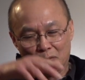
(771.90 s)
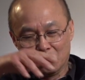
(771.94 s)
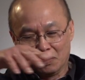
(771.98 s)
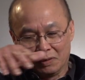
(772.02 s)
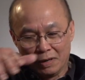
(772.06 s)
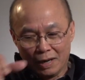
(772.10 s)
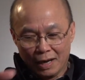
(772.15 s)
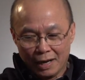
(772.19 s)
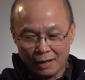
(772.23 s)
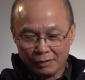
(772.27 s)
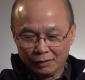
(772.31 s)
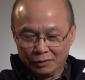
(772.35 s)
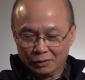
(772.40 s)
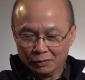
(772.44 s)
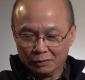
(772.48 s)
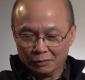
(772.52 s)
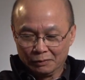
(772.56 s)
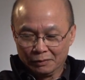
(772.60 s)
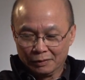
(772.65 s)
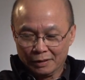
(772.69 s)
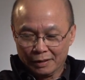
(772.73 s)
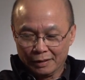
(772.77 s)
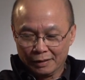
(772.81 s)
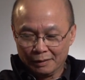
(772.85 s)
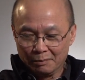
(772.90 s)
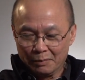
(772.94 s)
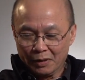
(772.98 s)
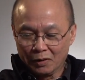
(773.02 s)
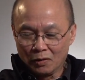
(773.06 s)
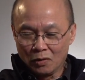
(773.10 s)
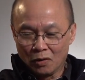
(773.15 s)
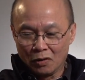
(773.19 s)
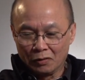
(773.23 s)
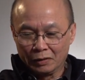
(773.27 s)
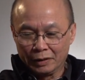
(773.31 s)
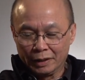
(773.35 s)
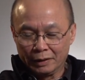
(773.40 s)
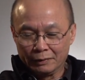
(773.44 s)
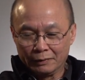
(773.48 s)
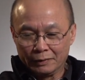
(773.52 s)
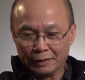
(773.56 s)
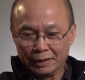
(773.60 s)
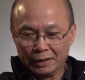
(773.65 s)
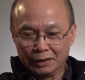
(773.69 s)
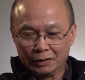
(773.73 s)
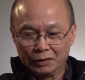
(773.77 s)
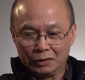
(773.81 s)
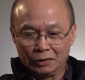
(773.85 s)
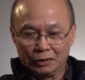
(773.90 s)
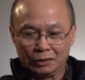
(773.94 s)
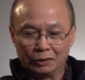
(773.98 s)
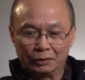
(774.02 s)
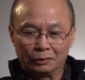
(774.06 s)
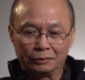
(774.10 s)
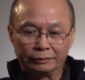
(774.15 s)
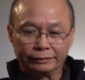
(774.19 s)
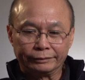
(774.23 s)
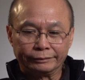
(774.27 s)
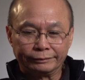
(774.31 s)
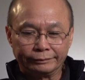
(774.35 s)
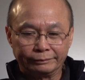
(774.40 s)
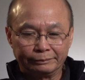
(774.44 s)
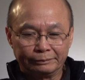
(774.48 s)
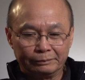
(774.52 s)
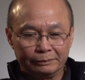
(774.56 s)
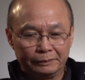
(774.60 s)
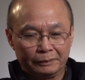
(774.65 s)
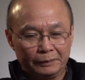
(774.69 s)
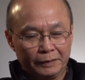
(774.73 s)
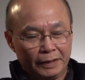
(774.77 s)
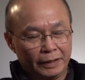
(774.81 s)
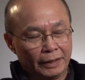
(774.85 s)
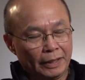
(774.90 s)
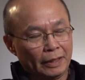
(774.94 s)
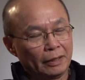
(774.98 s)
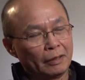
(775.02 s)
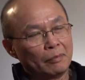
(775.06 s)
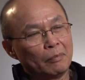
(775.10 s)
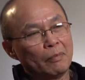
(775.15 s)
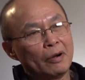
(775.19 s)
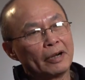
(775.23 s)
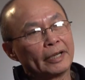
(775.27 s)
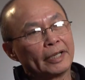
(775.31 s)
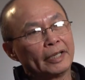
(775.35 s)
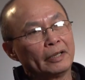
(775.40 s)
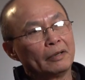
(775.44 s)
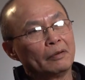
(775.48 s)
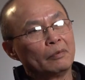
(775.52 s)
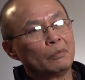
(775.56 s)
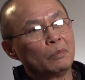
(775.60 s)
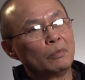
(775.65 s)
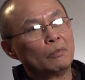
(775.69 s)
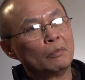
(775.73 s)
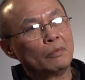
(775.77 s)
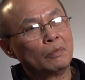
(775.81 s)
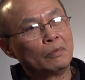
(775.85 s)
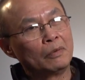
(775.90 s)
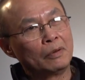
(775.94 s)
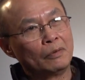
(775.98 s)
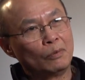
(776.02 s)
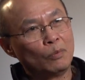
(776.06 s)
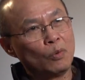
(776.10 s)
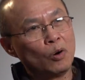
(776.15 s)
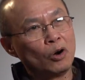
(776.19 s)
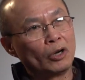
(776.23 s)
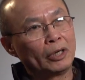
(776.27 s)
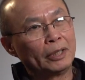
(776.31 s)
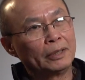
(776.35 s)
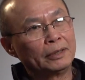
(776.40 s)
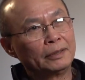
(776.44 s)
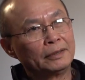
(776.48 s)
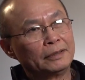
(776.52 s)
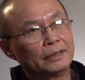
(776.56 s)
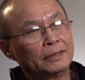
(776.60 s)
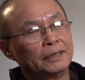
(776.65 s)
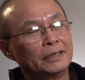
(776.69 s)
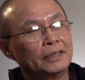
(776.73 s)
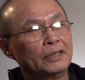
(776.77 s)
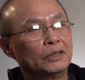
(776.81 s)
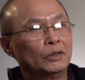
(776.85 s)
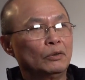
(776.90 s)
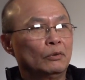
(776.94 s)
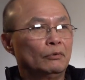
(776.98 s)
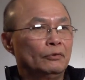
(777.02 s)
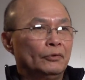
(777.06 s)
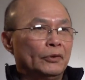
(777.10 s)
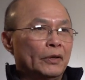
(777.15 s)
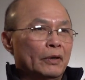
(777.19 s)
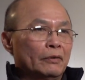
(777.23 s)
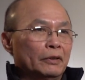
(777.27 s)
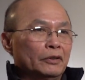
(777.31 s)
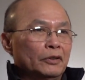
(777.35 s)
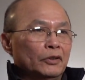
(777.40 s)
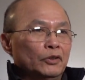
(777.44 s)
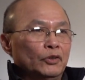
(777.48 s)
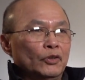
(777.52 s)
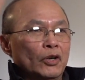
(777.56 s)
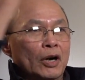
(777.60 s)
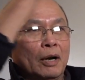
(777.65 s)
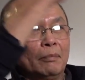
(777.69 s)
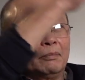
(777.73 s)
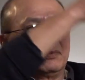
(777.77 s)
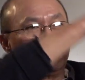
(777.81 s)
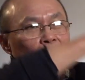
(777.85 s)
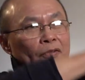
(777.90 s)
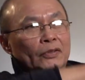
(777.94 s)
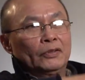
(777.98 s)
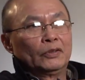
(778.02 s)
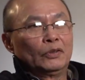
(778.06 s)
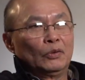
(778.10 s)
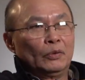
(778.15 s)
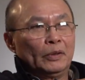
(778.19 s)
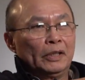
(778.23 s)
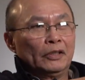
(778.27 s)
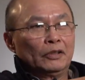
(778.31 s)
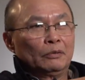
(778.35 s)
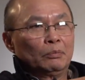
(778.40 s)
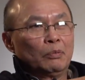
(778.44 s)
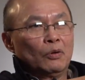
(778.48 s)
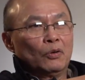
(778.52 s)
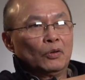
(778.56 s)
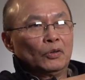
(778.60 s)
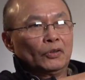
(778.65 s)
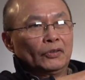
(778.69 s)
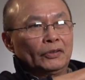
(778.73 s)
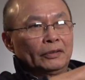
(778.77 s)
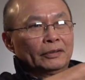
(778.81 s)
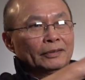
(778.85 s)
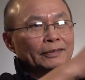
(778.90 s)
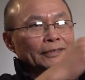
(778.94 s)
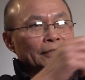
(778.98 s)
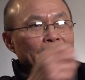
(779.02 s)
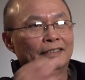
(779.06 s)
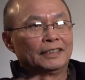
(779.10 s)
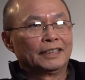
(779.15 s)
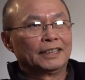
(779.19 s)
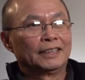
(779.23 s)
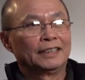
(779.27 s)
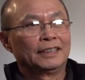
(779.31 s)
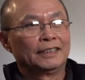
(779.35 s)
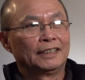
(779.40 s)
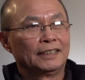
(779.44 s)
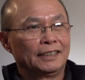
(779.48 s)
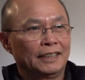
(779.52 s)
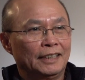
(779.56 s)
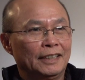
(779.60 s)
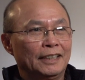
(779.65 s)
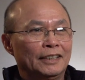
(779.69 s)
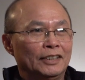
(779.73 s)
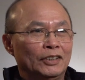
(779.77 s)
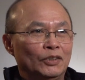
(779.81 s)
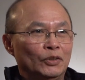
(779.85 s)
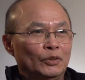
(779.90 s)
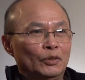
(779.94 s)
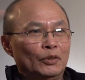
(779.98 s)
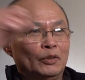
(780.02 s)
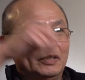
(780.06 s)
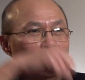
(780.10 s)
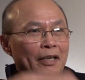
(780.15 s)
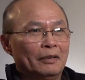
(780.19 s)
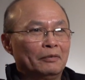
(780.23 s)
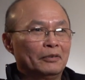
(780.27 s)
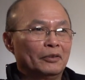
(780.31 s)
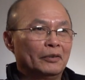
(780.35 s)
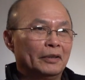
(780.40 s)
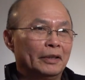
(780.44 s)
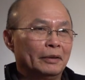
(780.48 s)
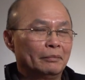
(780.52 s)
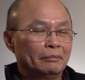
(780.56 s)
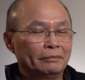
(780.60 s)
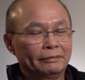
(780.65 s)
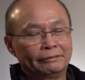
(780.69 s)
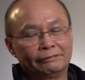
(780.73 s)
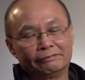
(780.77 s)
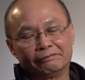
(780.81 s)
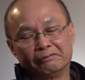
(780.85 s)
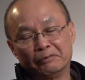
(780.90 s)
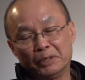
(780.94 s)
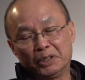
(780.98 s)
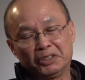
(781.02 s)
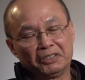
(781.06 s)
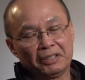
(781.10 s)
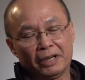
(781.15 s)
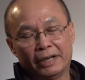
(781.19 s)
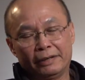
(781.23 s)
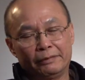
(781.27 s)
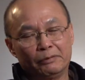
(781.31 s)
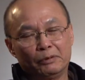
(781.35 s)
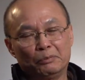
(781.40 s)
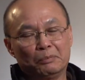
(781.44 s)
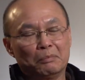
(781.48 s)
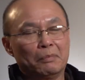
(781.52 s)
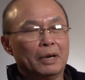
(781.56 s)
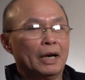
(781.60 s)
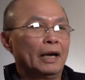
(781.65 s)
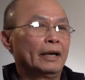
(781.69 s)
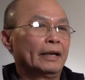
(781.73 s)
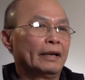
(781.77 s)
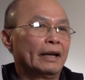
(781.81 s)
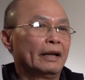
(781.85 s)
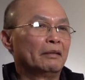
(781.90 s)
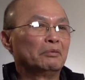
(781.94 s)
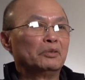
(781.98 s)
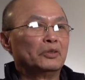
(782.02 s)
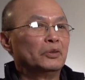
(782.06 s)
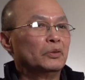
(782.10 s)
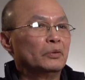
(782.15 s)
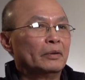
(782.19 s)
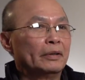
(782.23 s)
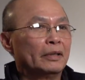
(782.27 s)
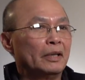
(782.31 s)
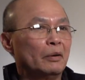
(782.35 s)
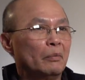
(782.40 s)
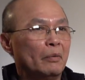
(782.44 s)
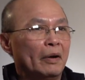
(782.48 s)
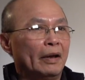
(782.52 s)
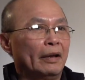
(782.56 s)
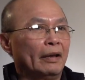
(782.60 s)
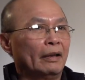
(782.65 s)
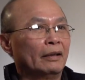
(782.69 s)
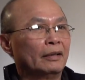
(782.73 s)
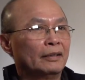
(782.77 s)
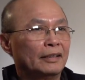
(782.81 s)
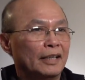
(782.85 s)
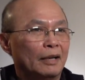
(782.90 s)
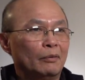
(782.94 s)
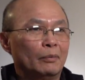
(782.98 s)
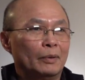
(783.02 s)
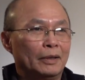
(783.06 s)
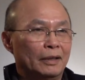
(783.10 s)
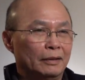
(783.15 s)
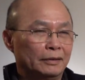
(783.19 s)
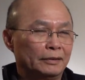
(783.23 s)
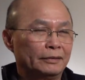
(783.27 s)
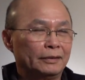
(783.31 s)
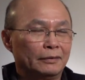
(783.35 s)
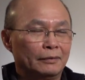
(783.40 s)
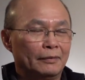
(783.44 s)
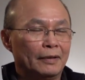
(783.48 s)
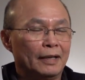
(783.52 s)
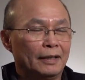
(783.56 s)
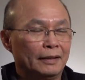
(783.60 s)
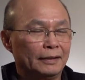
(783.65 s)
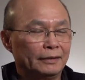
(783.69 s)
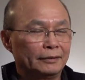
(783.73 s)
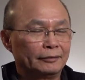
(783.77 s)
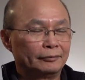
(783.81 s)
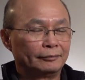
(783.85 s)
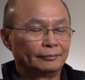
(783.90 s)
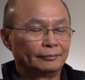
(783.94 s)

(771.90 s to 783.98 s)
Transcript: down to Mekong River to get a bucket of water to fill the drums to his post, to do that for him, which I wouldn't mind. I have to do it anyway. I want to survive.